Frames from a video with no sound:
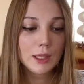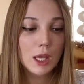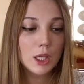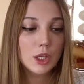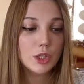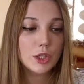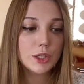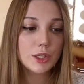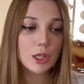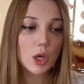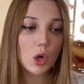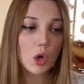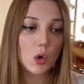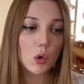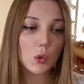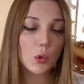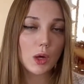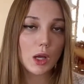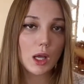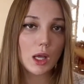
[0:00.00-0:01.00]

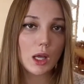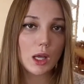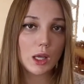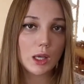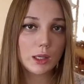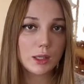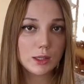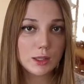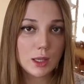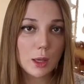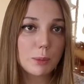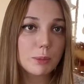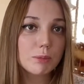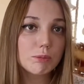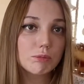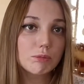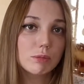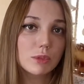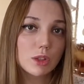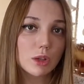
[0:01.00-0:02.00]
So in some
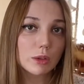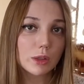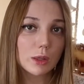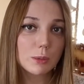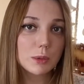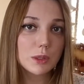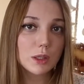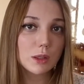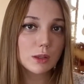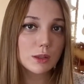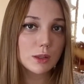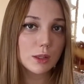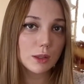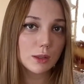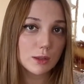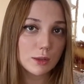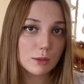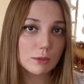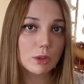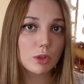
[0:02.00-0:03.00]
circumstances, the